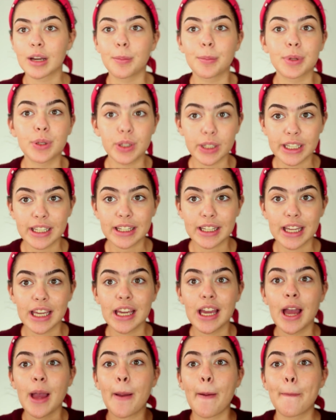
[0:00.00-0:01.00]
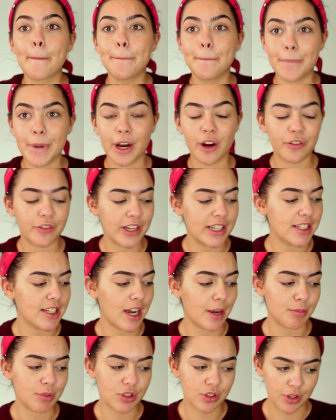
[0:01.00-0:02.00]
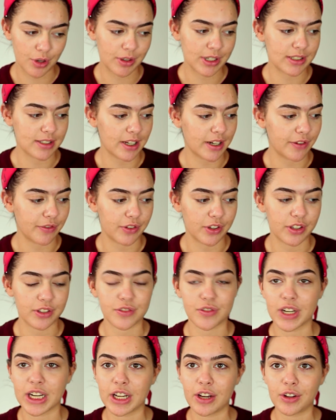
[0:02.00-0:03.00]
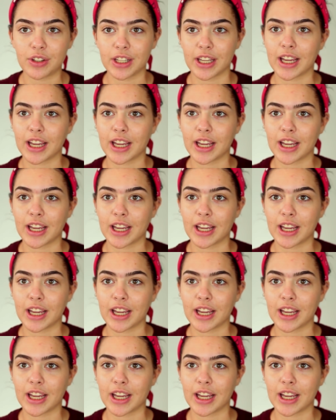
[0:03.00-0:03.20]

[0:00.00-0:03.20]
completely barefaced. I'm so excited for this video.